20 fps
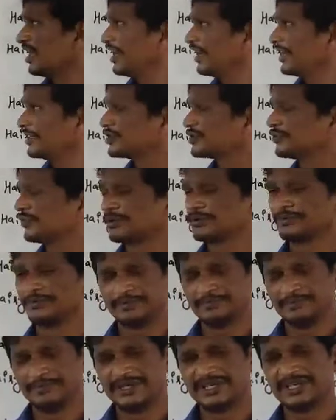And next one,
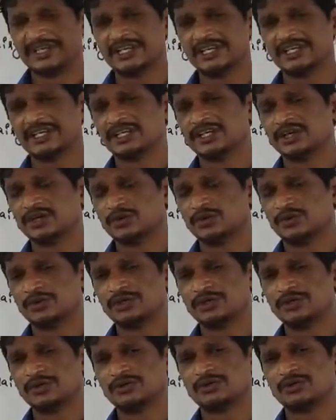bending. We
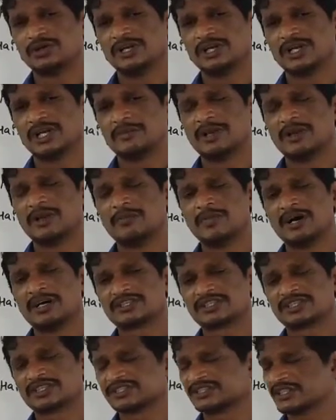know
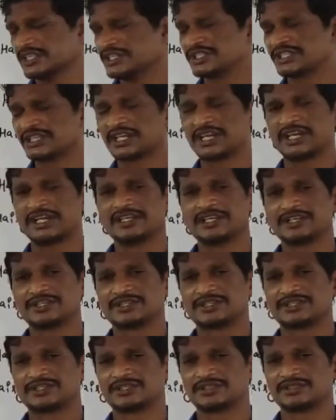Ebilmascus
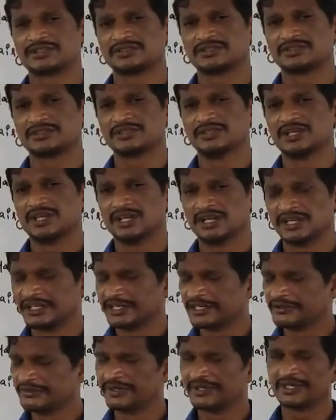esclantus,
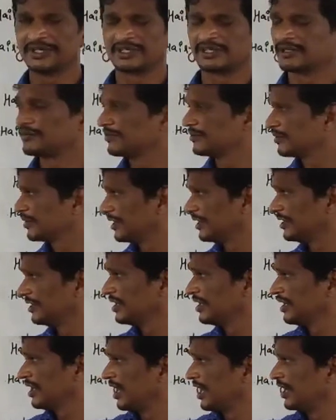ladyfinger, right?
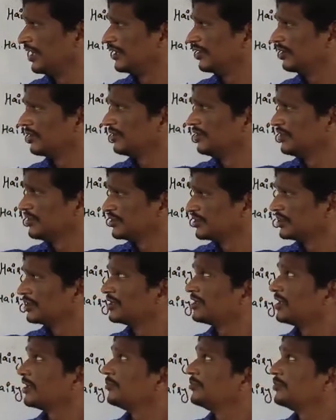And
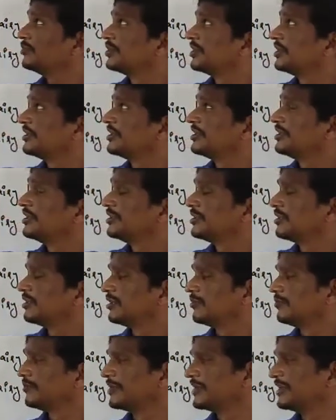see the mutated
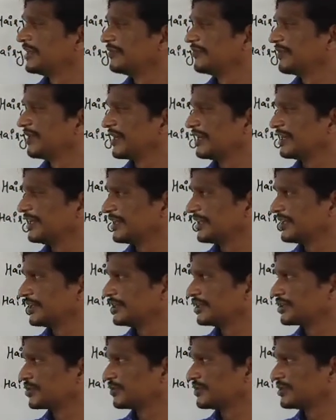breeding
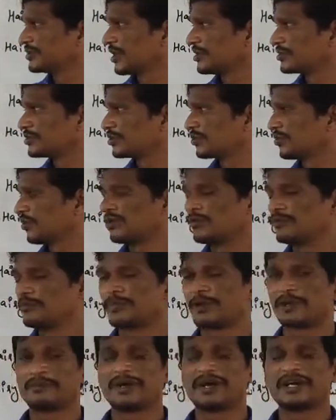variety, this is also called
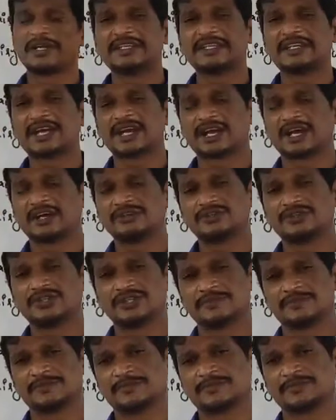Prabhani
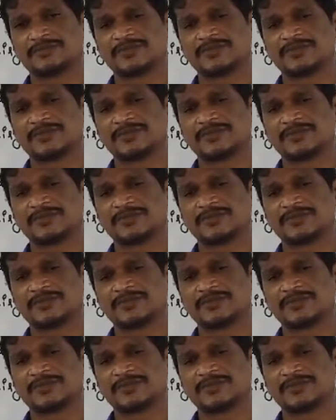Kranti.